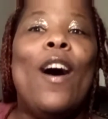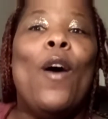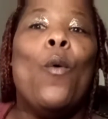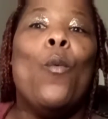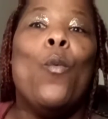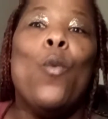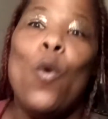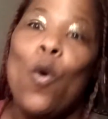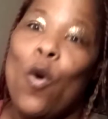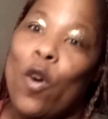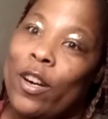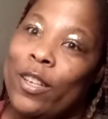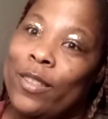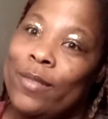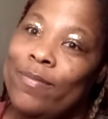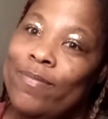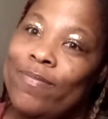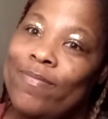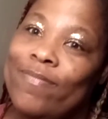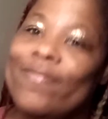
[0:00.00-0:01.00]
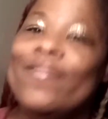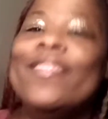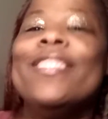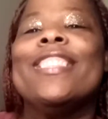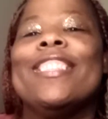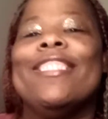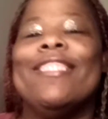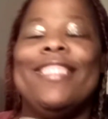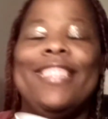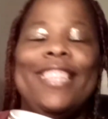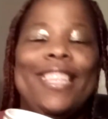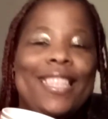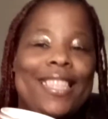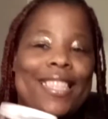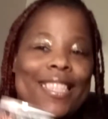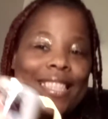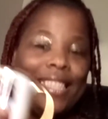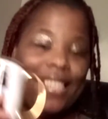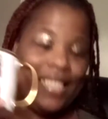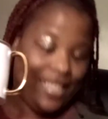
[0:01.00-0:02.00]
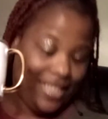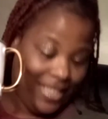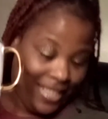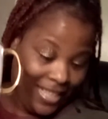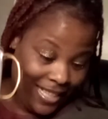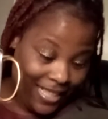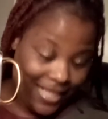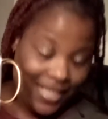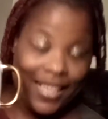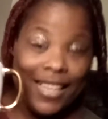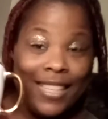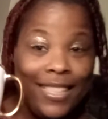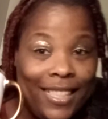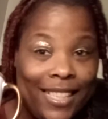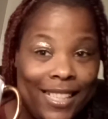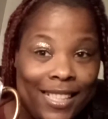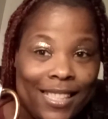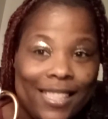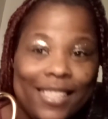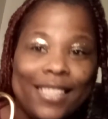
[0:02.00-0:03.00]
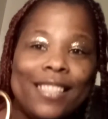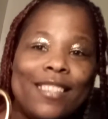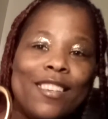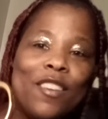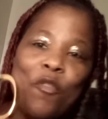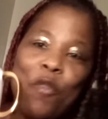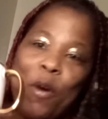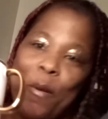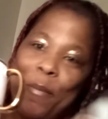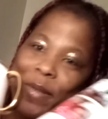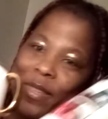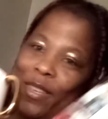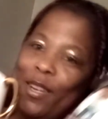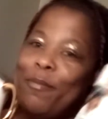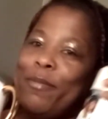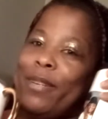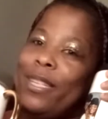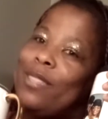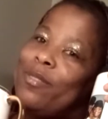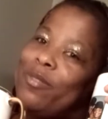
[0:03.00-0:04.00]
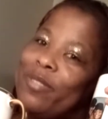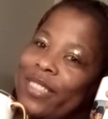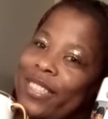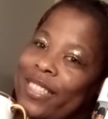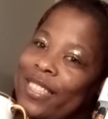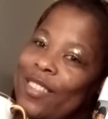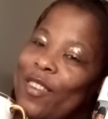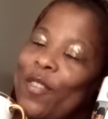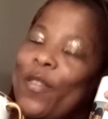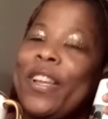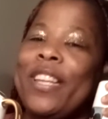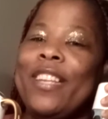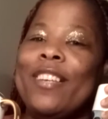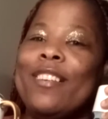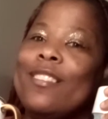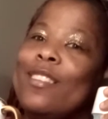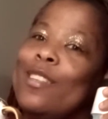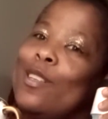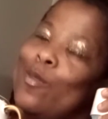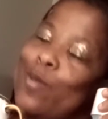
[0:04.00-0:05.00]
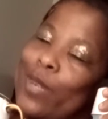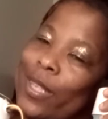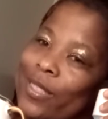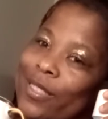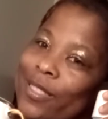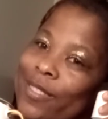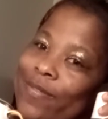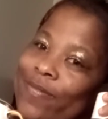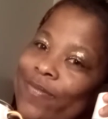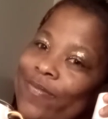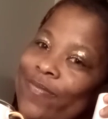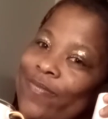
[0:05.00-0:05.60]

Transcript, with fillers: Warm. So this, this and this will be your best friend when the cold weather.